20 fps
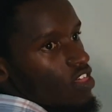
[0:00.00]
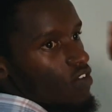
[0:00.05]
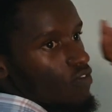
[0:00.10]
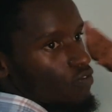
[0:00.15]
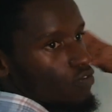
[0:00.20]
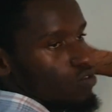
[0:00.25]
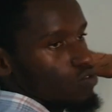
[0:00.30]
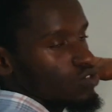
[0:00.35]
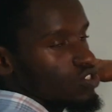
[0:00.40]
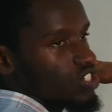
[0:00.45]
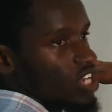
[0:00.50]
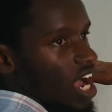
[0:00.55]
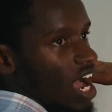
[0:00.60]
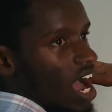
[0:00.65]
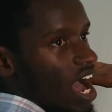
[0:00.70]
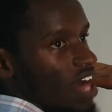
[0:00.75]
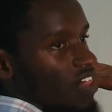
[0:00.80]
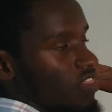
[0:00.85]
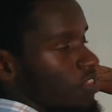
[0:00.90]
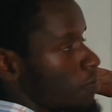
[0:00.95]
the future
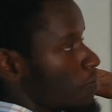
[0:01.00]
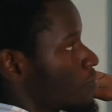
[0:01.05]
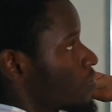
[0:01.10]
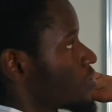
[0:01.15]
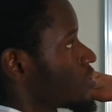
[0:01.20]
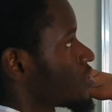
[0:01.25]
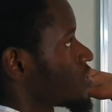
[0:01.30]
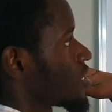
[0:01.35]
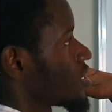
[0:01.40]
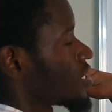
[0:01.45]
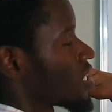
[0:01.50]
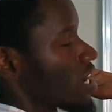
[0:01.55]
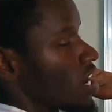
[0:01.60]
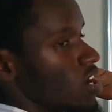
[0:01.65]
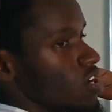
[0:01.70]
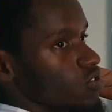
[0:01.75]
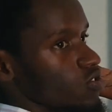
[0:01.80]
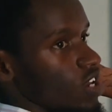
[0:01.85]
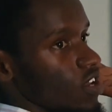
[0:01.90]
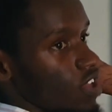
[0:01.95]
and the present.
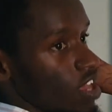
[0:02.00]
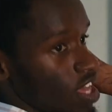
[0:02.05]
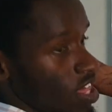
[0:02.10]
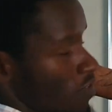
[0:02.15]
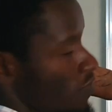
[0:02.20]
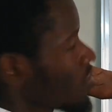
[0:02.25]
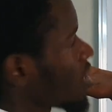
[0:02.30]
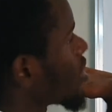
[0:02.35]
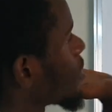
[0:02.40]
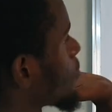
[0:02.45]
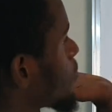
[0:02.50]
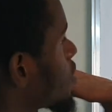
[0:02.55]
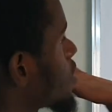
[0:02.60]
So the future and the